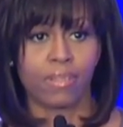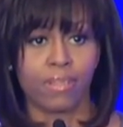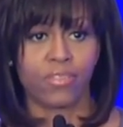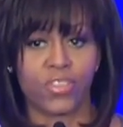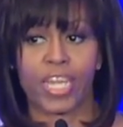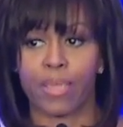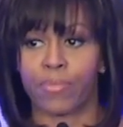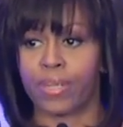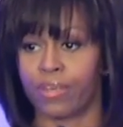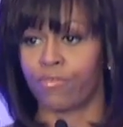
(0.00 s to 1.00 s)

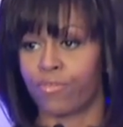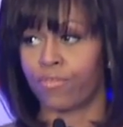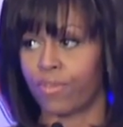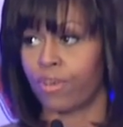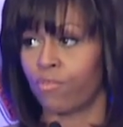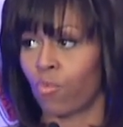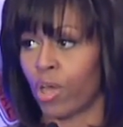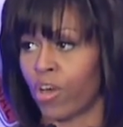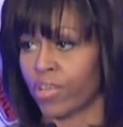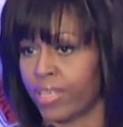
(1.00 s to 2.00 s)
statement of
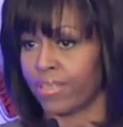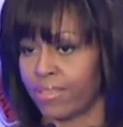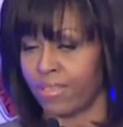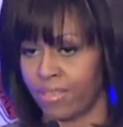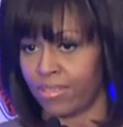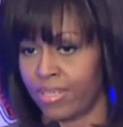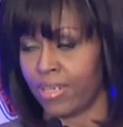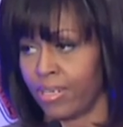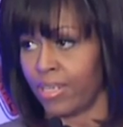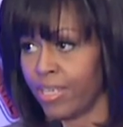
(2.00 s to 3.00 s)
what our kids in this
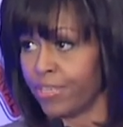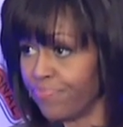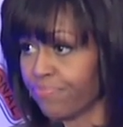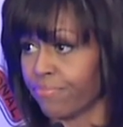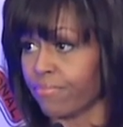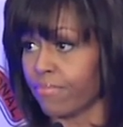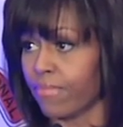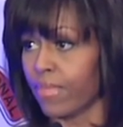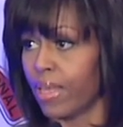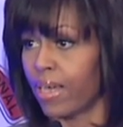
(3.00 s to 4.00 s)
city need,
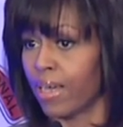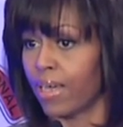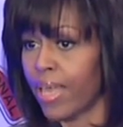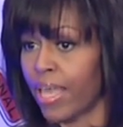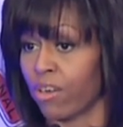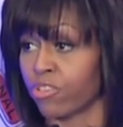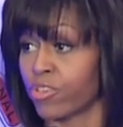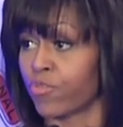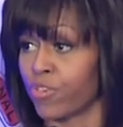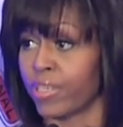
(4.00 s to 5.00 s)
and
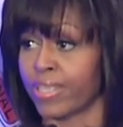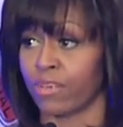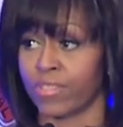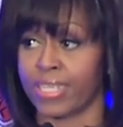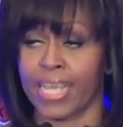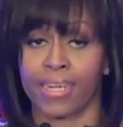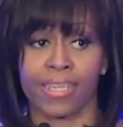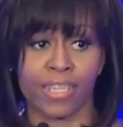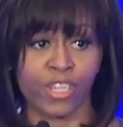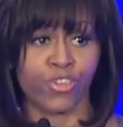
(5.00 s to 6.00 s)
also for his
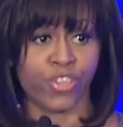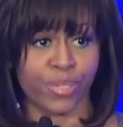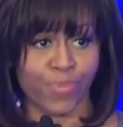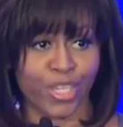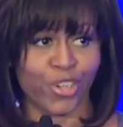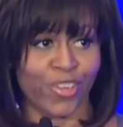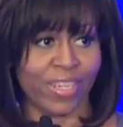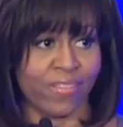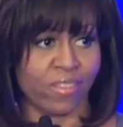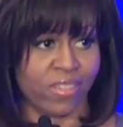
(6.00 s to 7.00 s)
outstanding leadership here
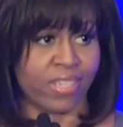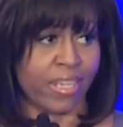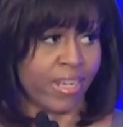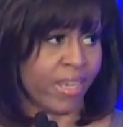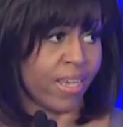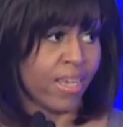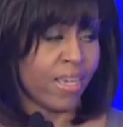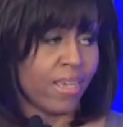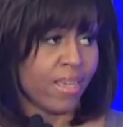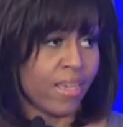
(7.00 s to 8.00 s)
in this city.
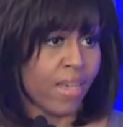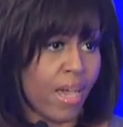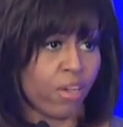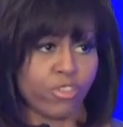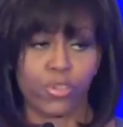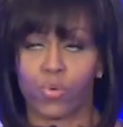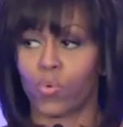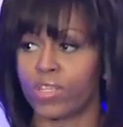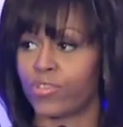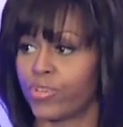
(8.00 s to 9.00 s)
I also
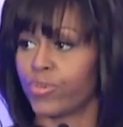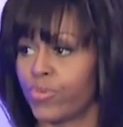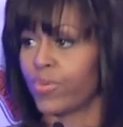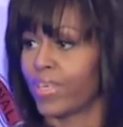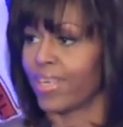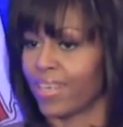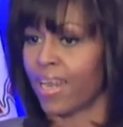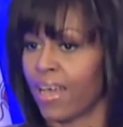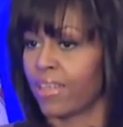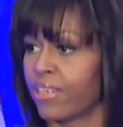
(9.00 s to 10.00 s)
want to
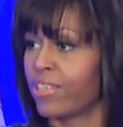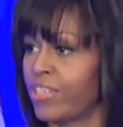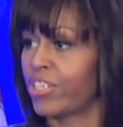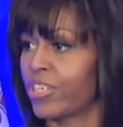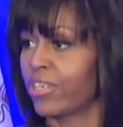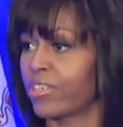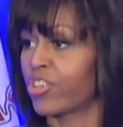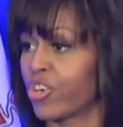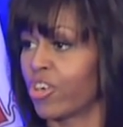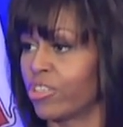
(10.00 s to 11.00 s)
acknowledge
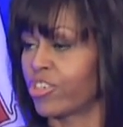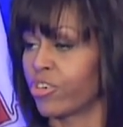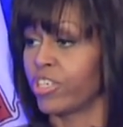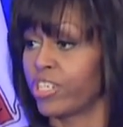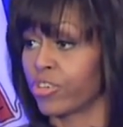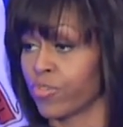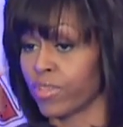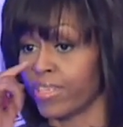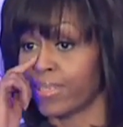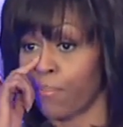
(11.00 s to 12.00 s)
Attorney General
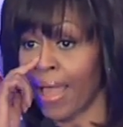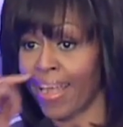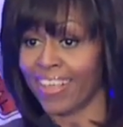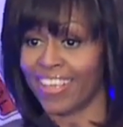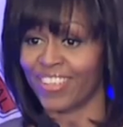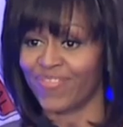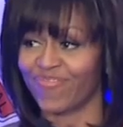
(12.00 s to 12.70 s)
Lisa Madigan,